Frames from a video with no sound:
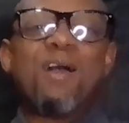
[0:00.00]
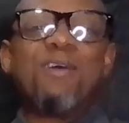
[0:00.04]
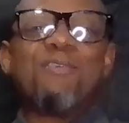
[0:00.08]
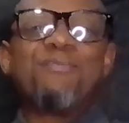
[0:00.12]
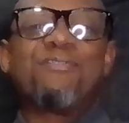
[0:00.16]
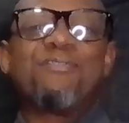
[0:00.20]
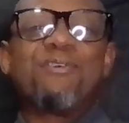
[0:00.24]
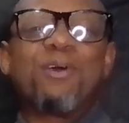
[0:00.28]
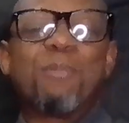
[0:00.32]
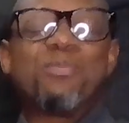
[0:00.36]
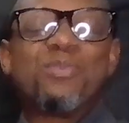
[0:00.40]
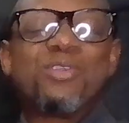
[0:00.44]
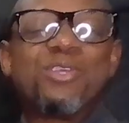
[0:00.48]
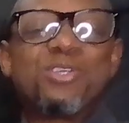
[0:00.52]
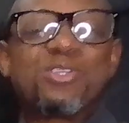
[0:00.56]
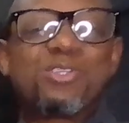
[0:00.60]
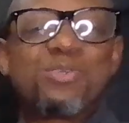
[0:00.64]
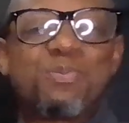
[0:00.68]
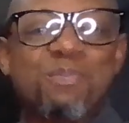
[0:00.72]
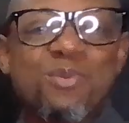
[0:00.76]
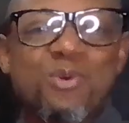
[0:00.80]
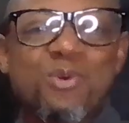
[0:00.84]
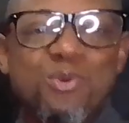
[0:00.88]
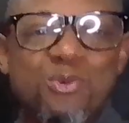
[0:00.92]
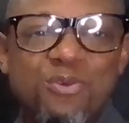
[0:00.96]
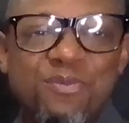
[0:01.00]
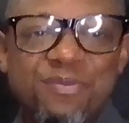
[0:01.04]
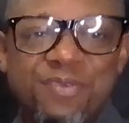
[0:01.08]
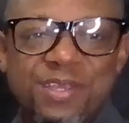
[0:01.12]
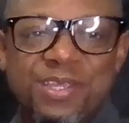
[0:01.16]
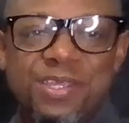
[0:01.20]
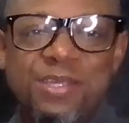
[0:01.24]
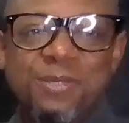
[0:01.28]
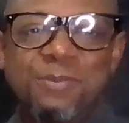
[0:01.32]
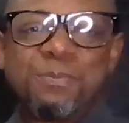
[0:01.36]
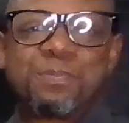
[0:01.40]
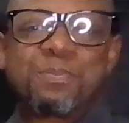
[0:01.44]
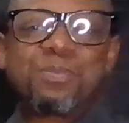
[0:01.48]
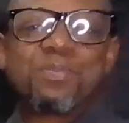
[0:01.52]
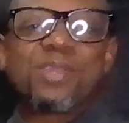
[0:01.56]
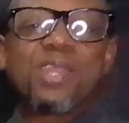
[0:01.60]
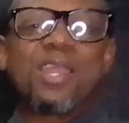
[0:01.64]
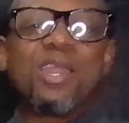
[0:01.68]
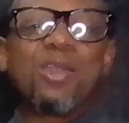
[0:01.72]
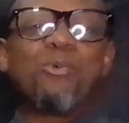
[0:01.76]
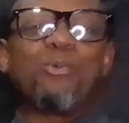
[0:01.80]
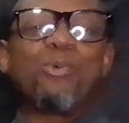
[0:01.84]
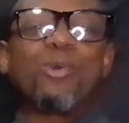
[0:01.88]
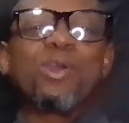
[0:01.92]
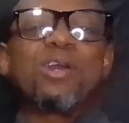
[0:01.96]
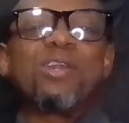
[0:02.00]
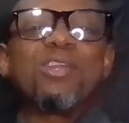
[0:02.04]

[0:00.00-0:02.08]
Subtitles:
from this movie, and we're